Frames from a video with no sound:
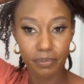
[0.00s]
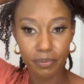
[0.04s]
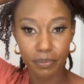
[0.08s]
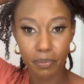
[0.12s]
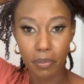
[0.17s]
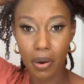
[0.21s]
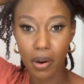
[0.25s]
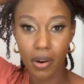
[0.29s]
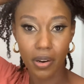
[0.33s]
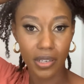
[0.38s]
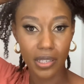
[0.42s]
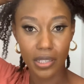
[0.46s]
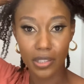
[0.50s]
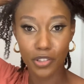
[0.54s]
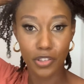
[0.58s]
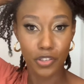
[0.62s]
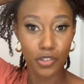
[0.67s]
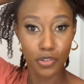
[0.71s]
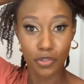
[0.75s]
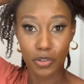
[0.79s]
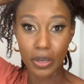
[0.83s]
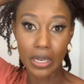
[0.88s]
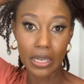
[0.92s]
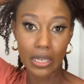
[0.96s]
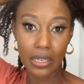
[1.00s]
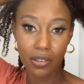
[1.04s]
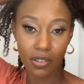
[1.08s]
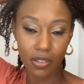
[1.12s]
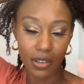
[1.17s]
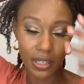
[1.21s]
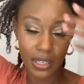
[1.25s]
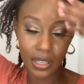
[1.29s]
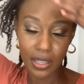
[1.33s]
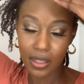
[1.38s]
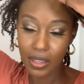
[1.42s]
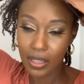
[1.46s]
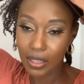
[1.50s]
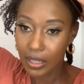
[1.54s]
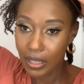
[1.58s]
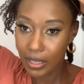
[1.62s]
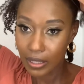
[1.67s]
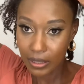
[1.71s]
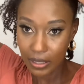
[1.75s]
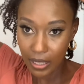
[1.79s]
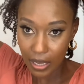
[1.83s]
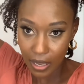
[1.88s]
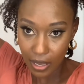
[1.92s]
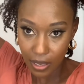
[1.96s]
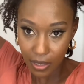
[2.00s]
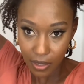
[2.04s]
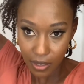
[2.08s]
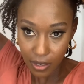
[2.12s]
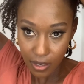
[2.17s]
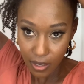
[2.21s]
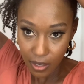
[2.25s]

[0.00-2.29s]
parted straight or anything like that.